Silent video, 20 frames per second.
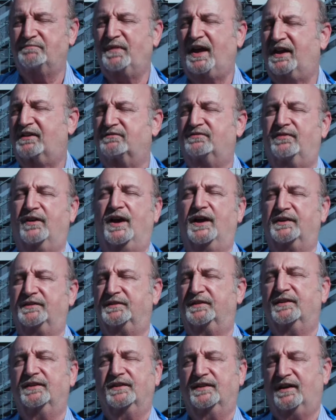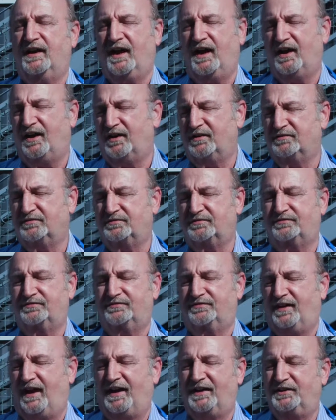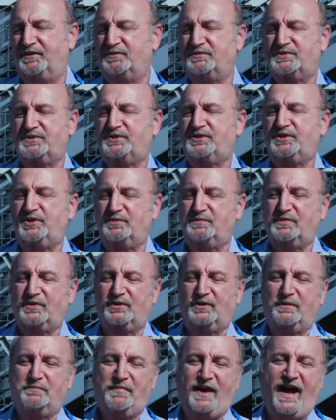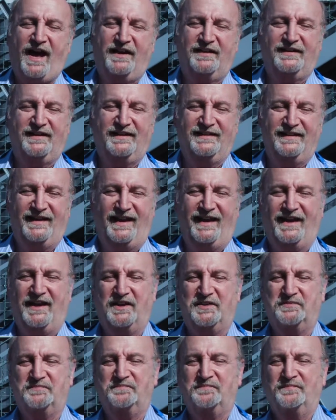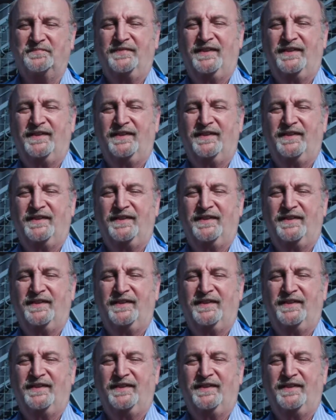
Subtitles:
make fun of, I use humor about it, and